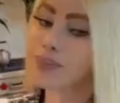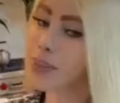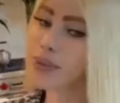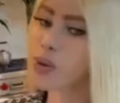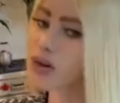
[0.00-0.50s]

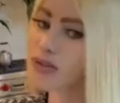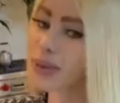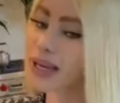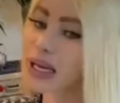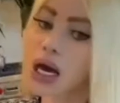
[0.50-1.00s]
people that work for
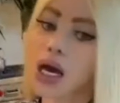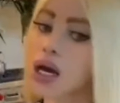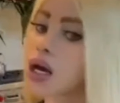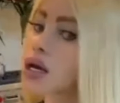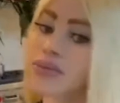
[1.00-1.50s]
me,
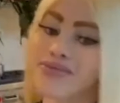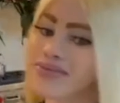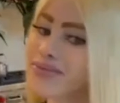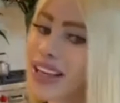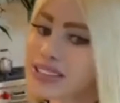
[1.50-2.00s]

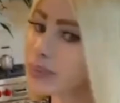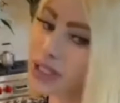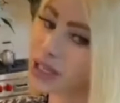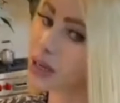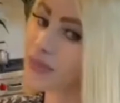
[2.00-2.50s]
that's up
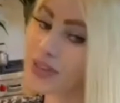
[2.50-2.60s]
to them.